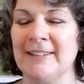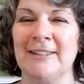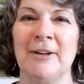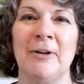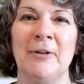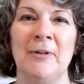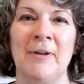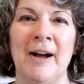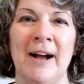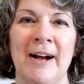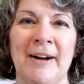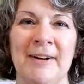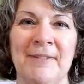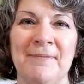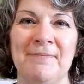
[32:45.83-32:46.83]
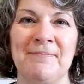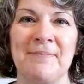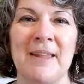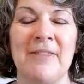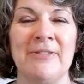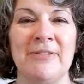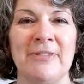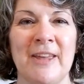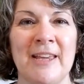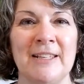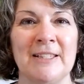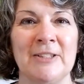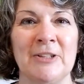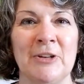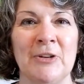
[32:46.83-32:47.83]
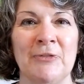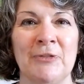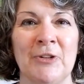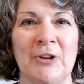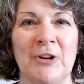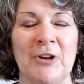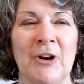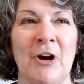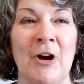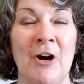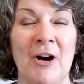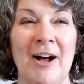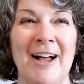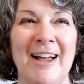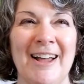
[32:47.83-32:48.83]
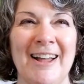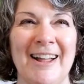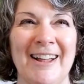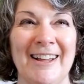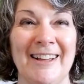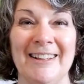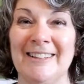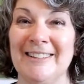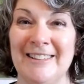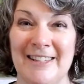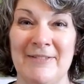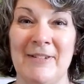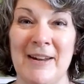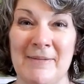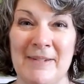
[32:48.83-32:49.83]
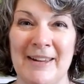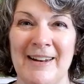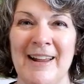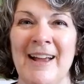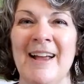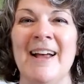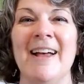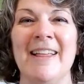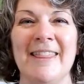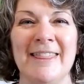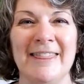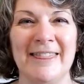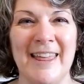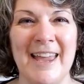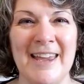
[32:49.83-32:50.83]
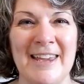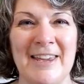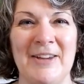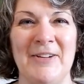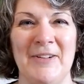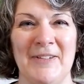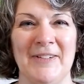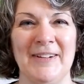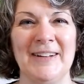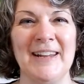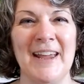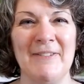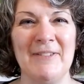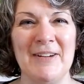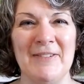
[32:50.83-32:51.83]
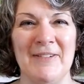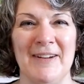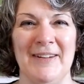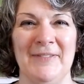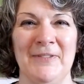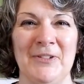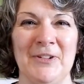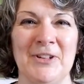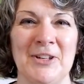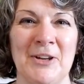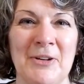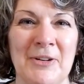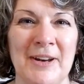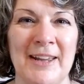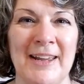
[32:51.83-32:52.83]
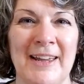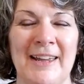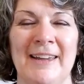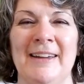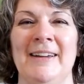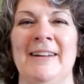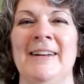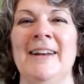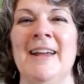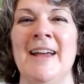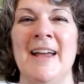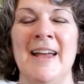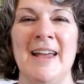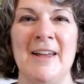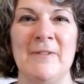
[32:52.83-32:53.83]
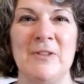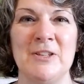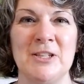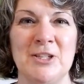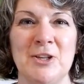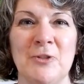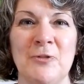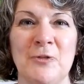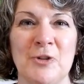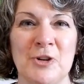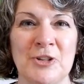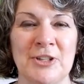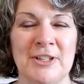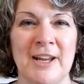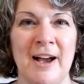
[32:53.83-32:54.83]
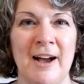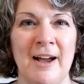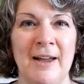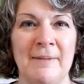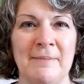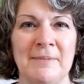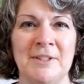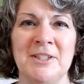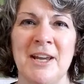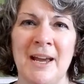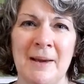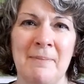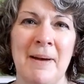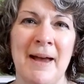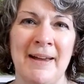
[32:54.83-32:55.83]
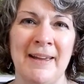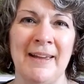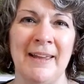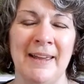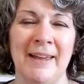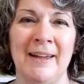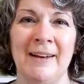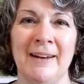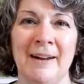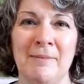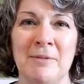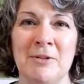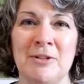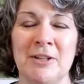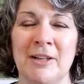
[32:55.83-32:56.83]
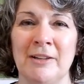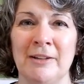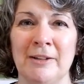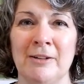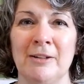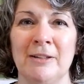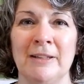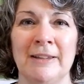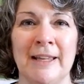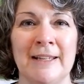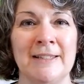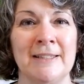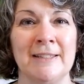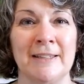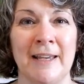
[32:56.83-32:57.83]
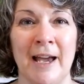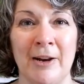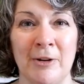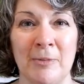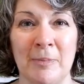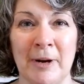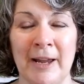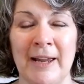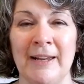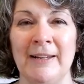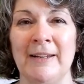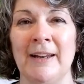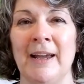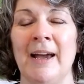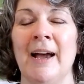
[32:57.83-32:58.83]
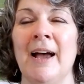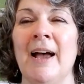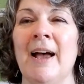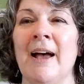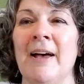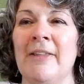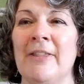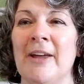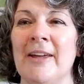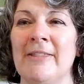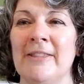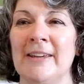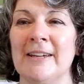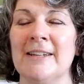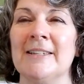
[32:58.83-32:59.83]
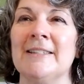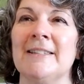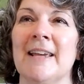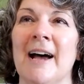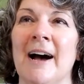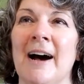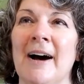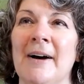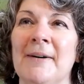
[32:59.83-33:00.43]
So thanks for, see what I mean? Thank you to everyone for tuning in. If this is your first time, check back again. I'm usually a little less scatterbrained than this.